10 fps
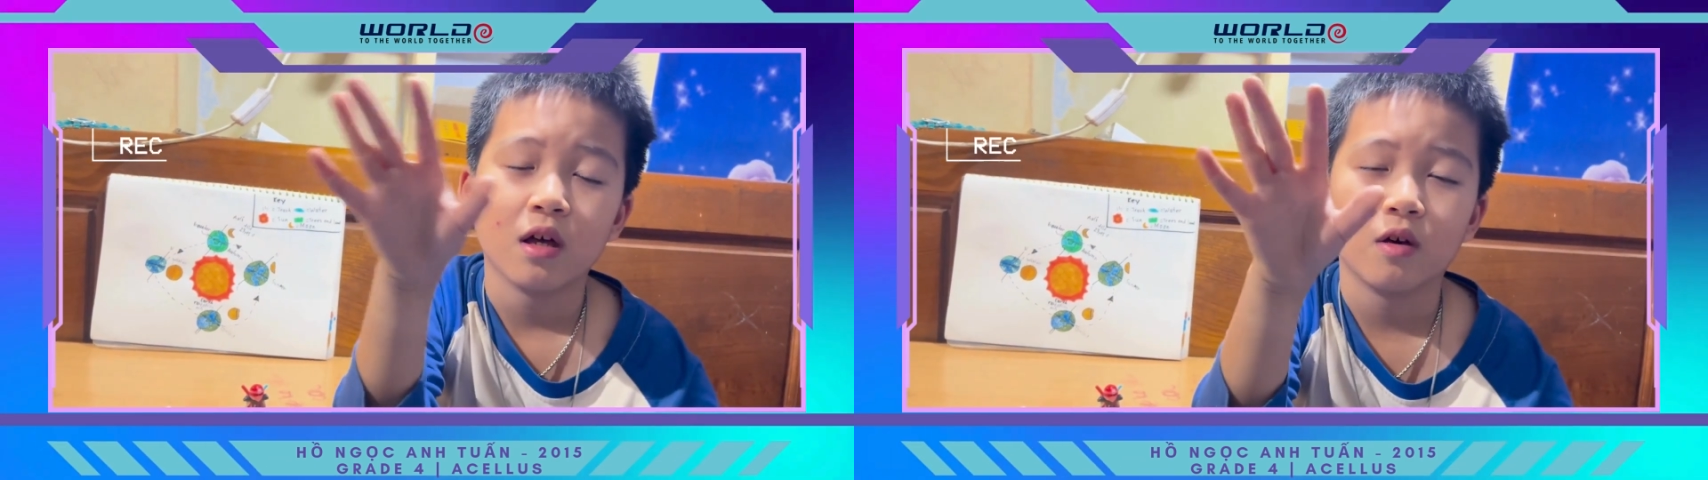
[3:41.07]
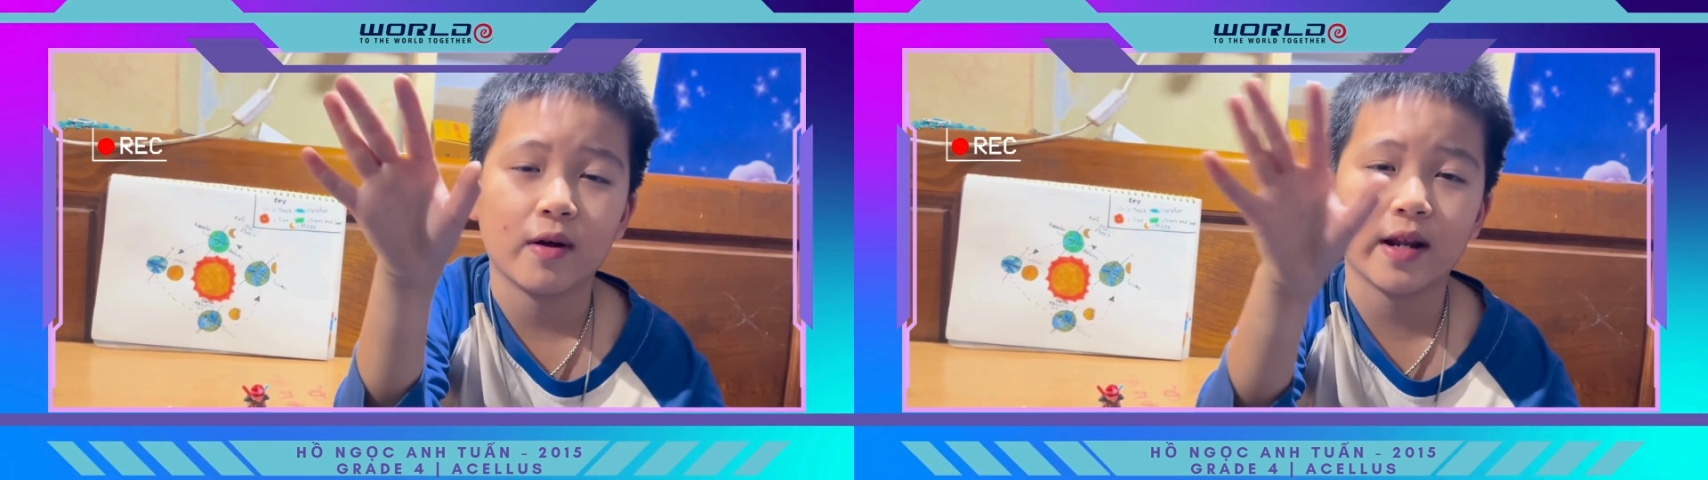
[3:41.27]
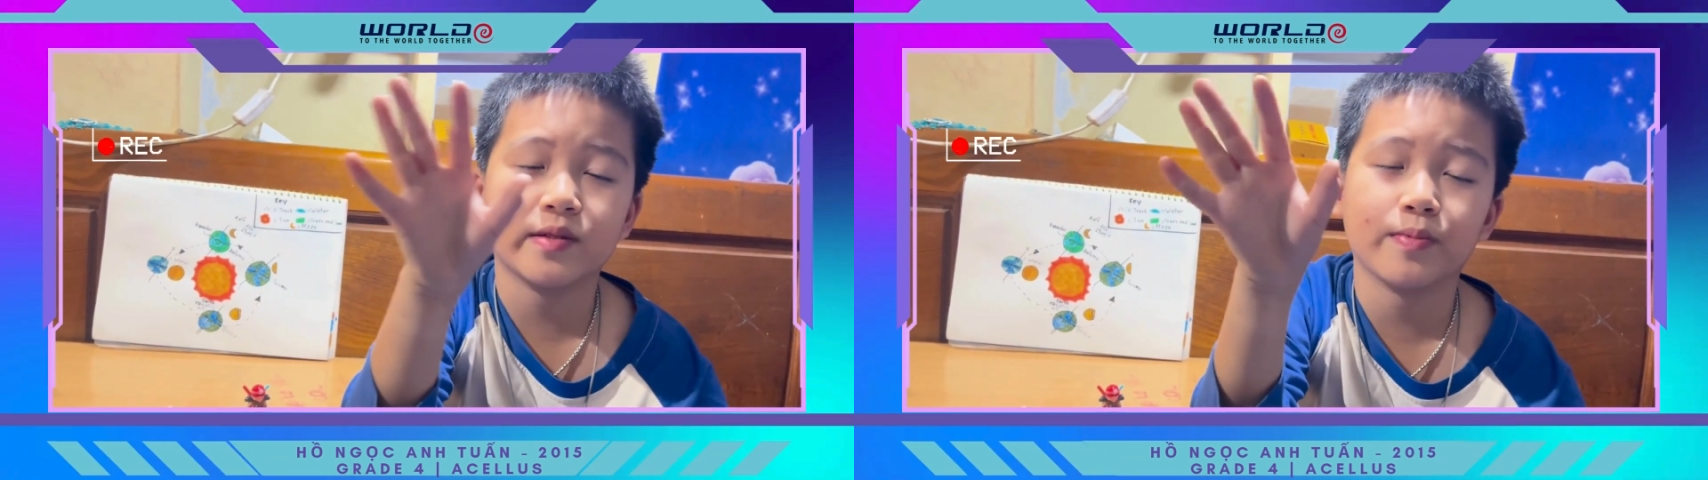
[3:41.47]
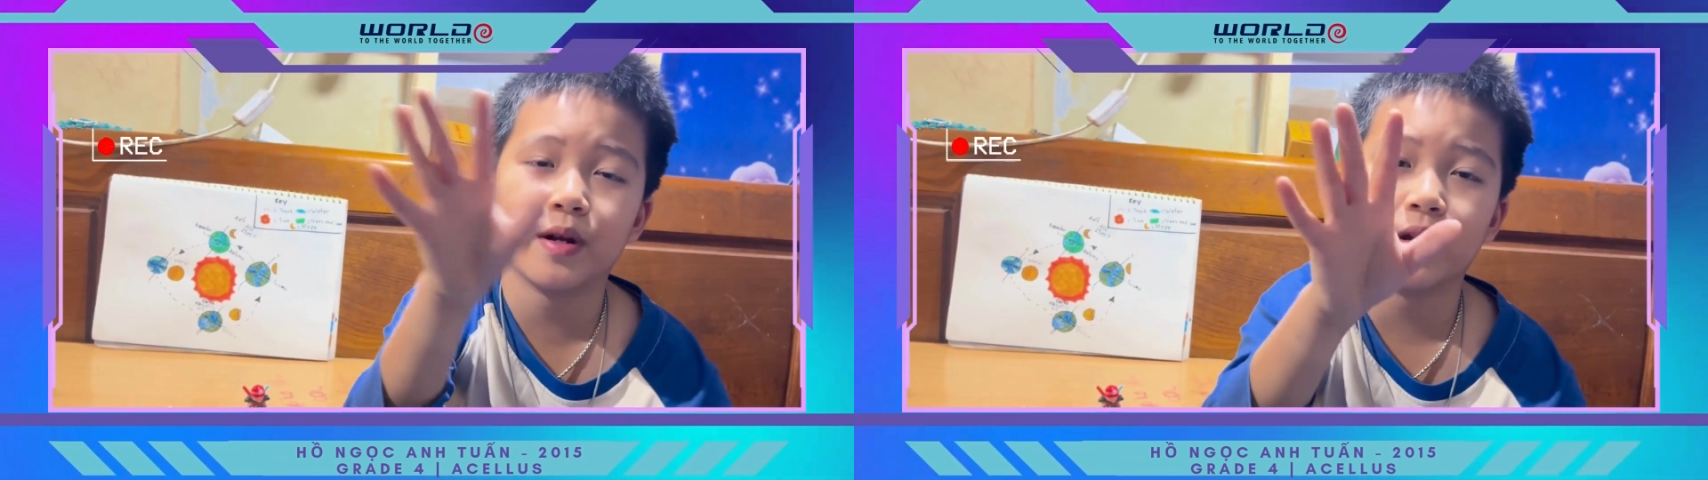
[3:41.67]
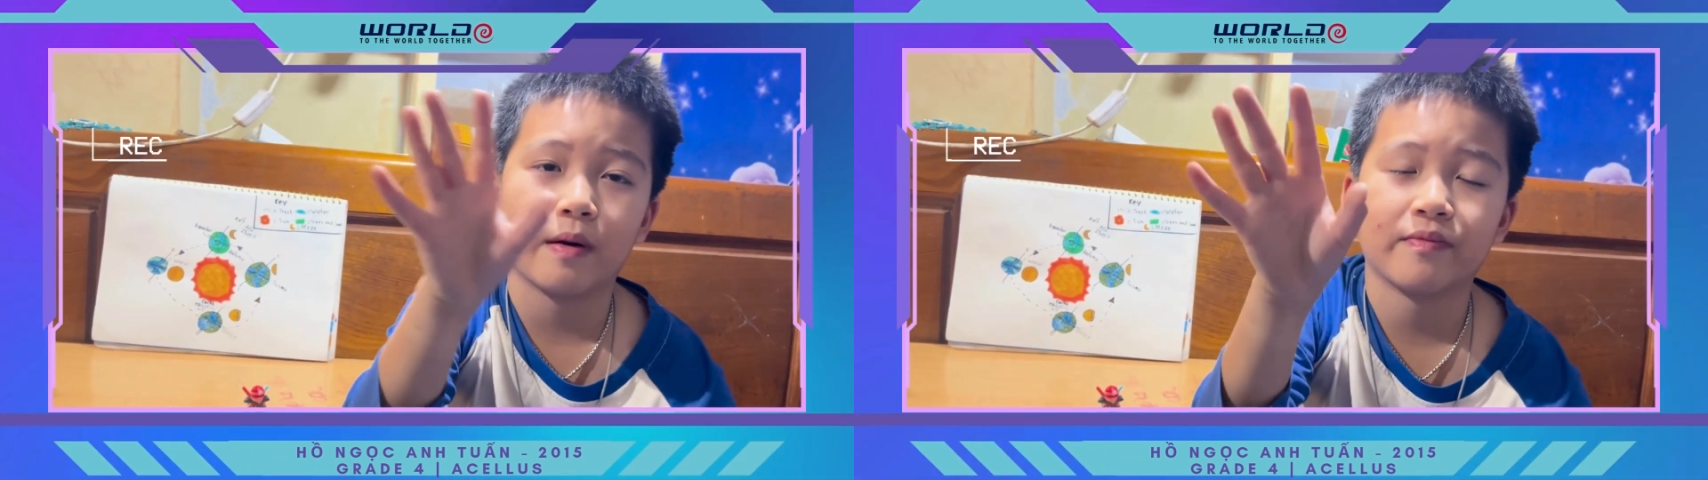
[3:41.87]
when it's
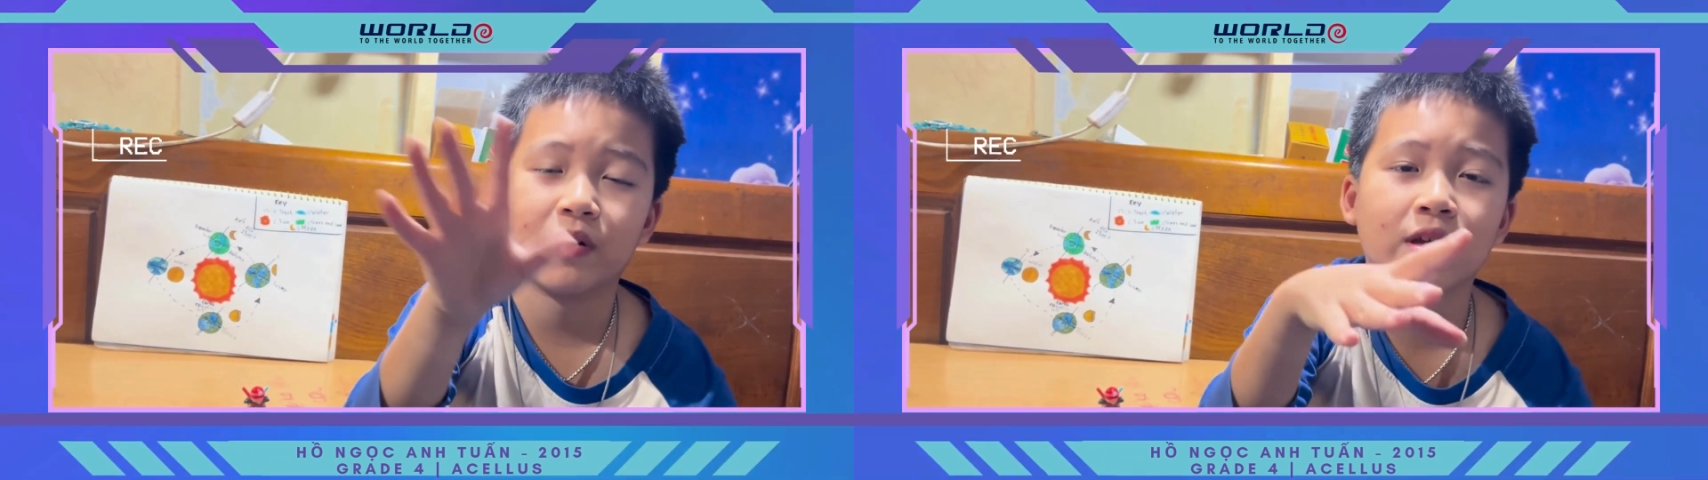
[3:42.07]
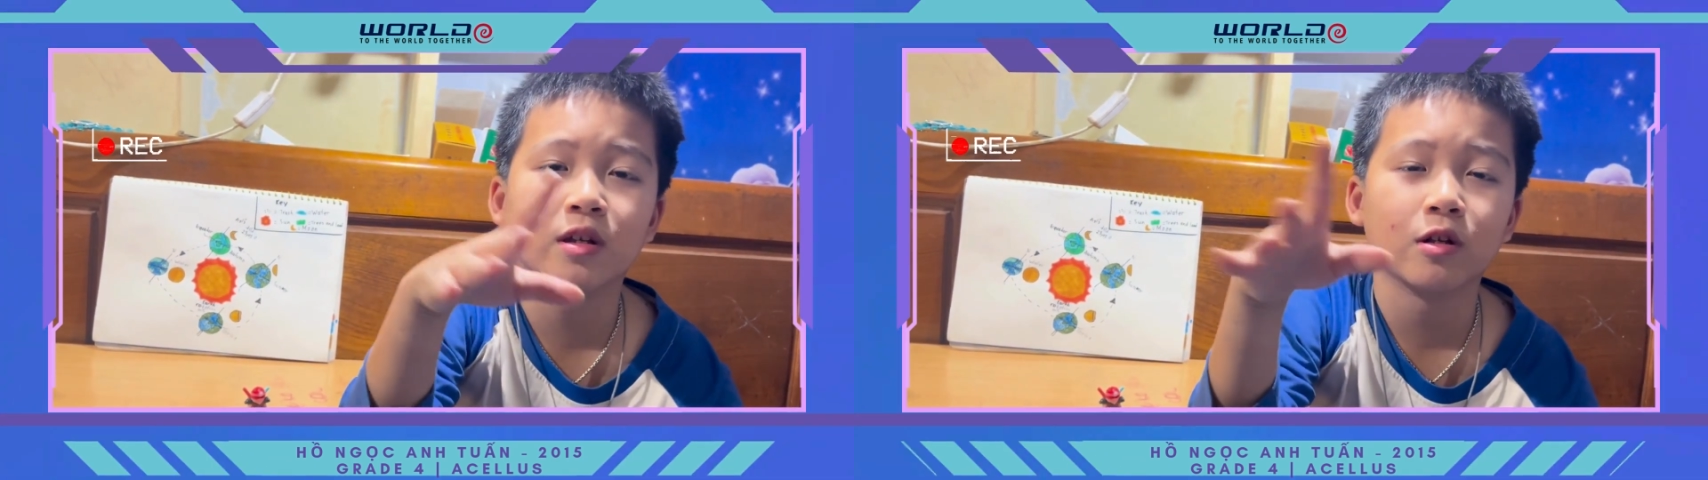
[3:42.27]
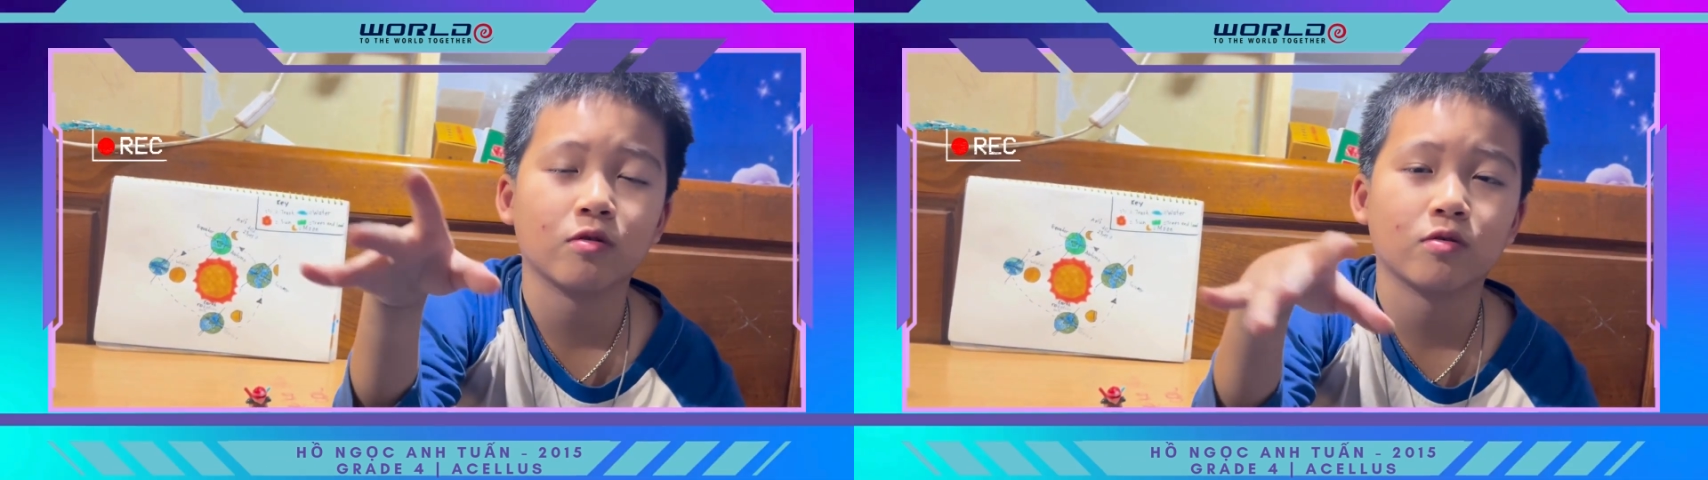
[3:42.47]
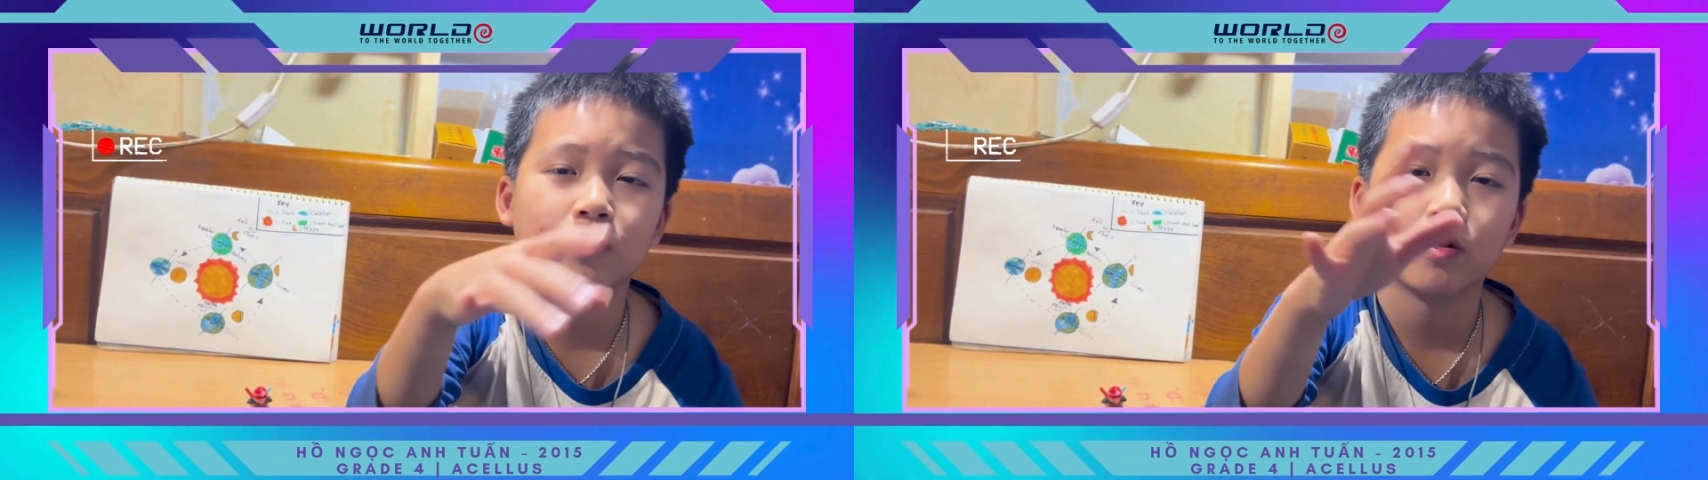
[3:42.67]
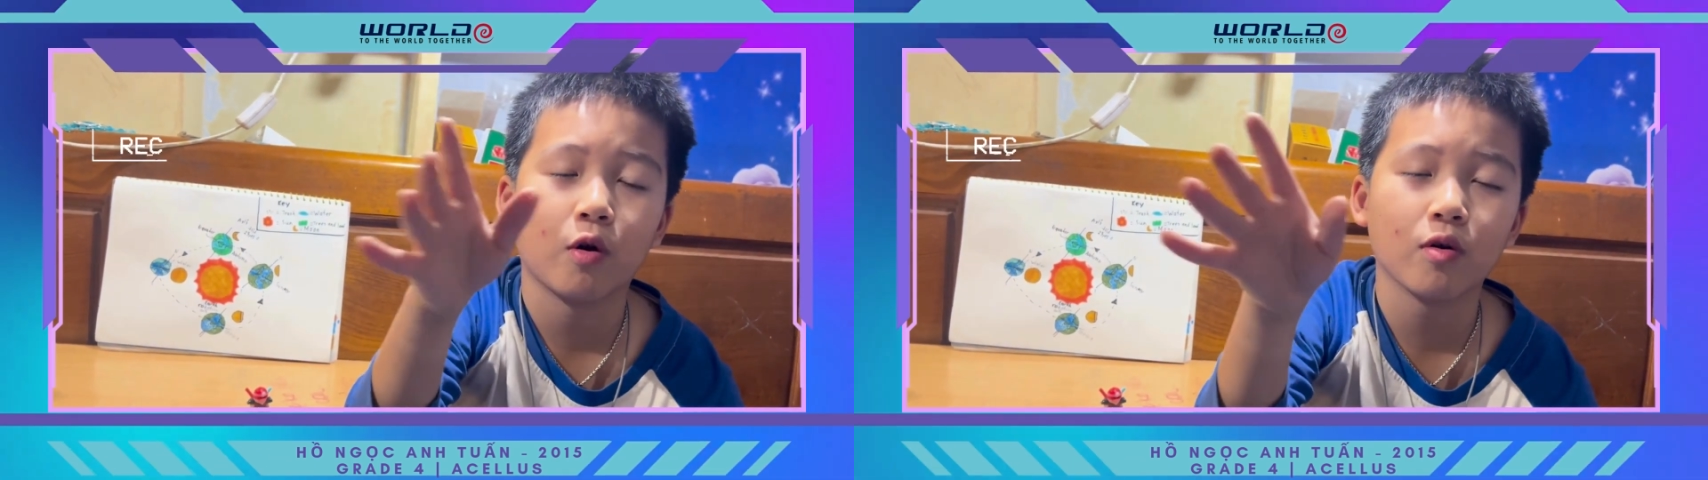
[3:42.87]
burned up, the heat goes to
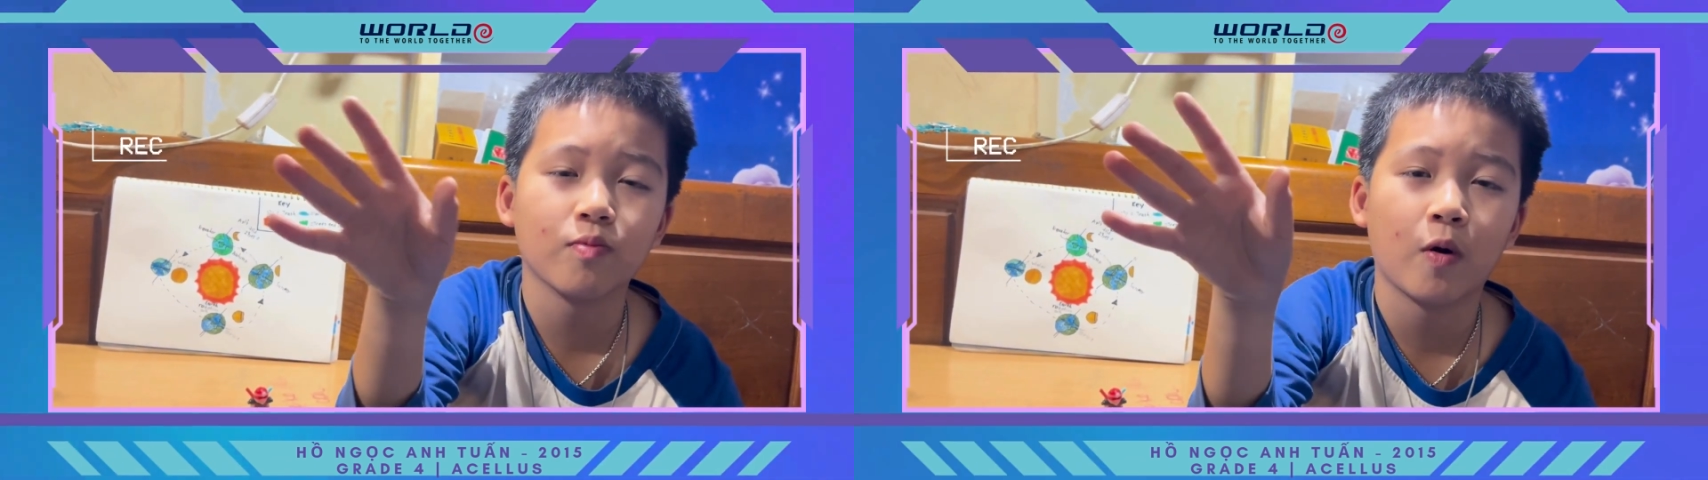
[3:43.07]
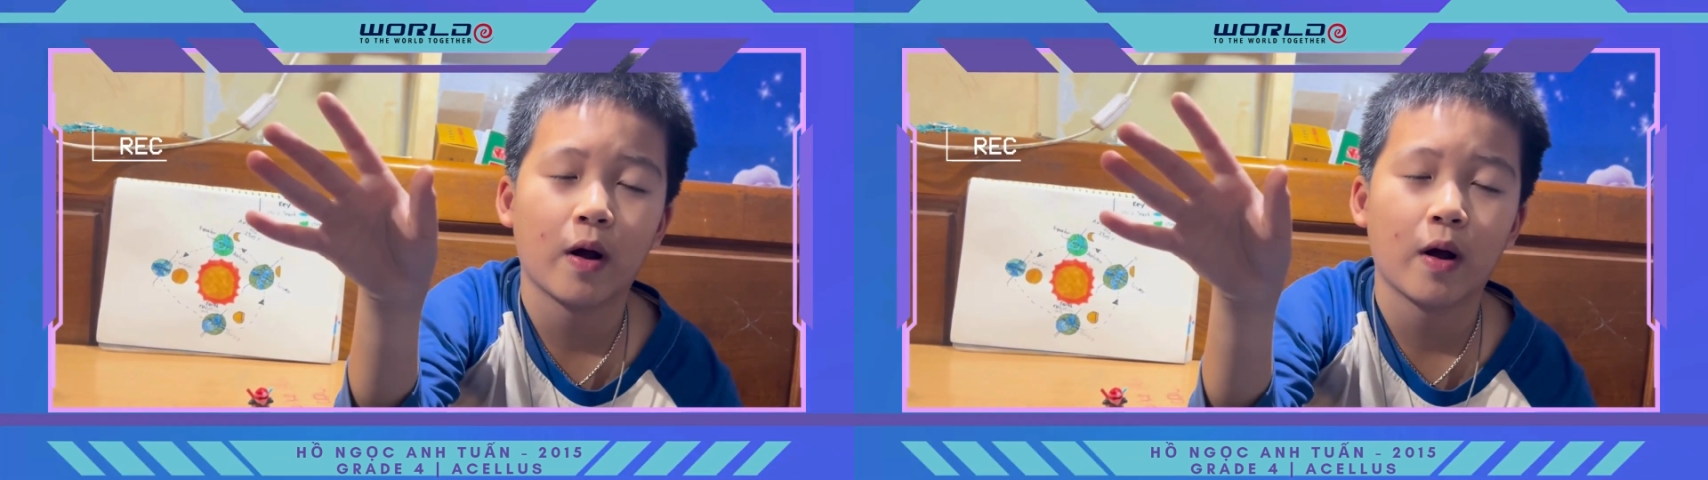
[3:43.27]
the North Pole,